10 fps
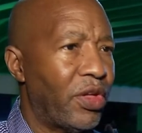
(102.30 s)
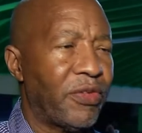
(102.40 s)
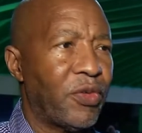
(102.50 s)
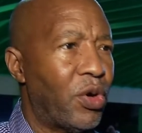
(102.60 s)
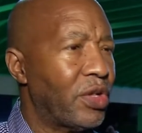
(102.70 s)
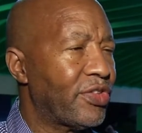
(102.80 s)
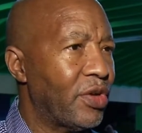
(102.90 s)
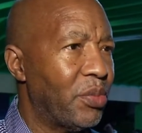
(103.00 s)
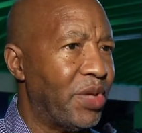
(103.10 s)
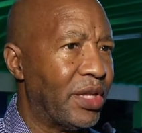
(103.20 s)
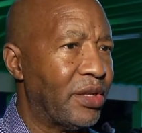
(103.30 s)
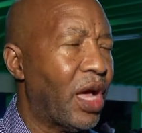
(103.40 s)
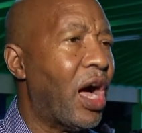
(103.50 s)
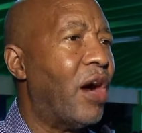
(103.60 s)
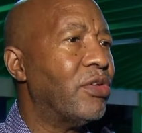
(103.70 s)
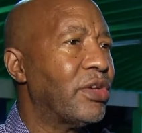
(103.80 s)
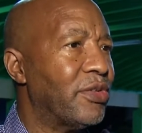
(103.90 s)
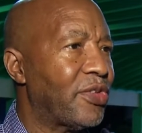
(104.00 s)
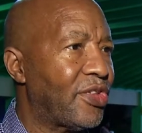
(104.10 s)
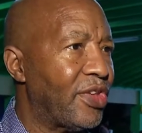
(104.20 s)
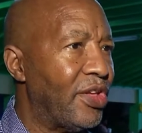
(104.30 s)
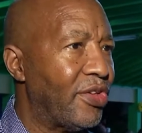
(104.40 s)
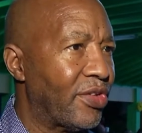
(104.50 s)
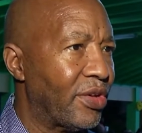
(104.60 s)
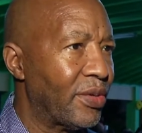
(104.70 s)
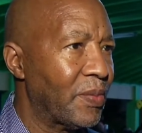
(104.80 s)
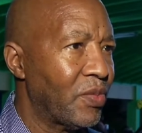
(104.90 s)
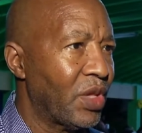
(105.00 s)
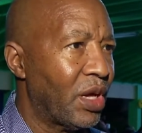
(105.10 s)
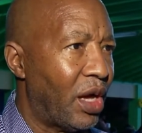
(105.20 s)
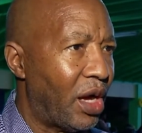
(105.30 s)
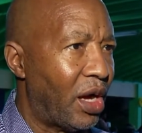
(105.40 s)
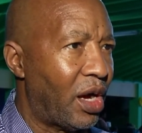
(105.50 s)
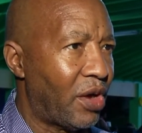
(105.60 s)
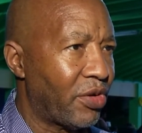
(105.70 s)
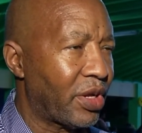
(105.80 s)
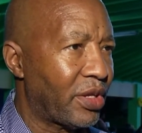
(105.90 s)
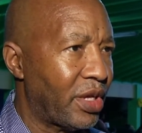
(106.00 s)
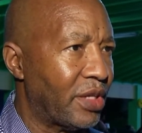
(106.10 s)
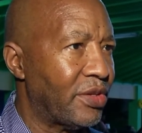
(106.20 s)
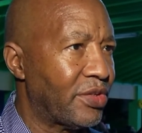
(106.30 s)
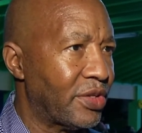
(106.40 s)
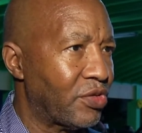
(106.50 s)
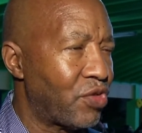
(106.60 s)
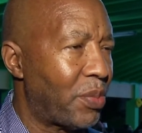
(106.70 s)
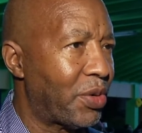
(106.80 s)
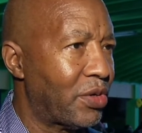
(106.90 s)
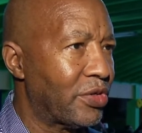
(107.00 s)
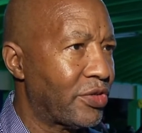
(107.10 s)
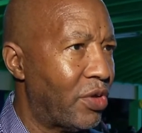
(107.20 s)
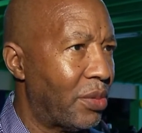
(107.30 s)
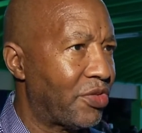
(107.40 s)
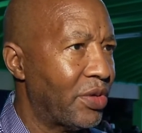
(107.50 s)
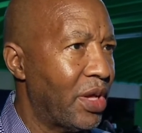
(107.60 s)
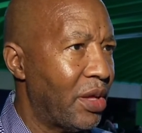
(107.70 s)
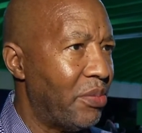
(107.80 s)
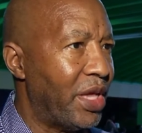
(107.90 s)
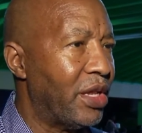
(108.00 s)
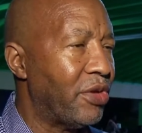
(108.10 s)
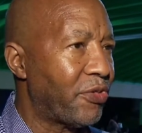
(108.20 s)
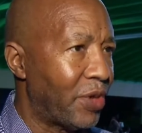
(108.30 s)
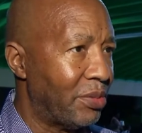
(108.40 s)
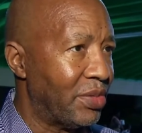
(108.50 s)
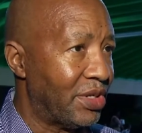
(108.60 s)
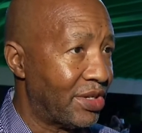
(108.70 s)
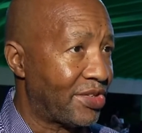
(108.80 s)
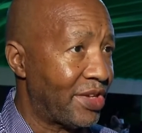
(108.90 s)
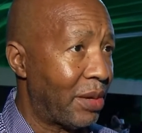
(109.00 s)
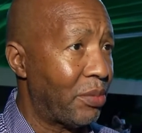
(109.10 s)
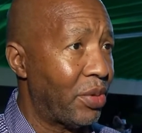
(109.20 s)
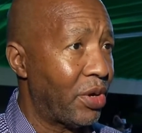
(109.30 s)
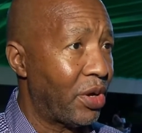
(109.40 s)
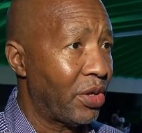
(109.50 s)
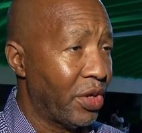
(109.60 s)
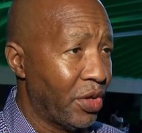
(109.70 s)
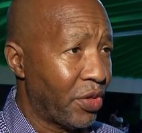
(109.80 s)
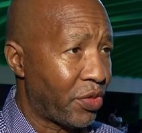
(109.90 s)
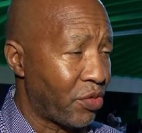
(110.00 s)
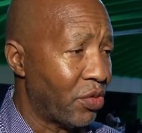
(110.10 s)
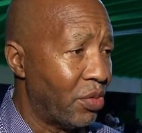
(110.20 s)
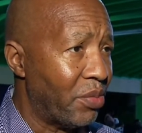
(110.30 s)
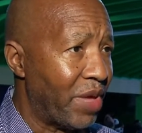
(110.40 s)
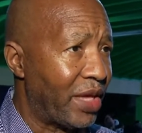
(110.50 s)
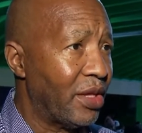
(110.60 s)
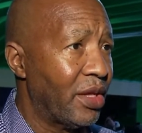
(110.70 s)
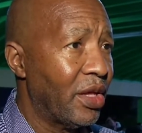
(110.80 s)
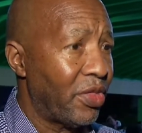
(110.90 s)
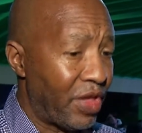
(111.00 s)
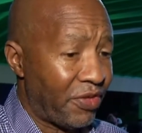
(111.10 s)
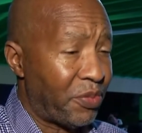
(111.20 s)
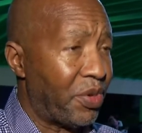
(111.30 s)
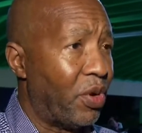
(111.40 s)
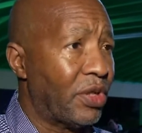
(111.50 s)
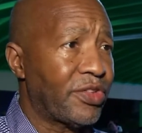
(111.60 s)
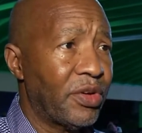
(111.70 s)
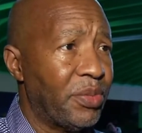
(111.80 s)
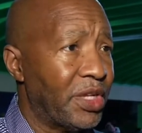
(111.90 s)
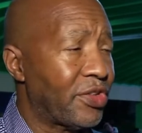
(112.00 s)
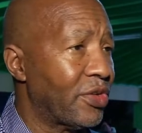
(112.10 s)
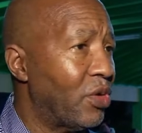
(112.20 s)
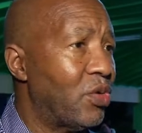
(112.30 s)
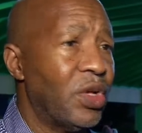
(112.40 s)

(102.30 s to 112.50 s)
they've also been out of season uh, hurricanes and tropical storms, meaning from December through May. They've also been so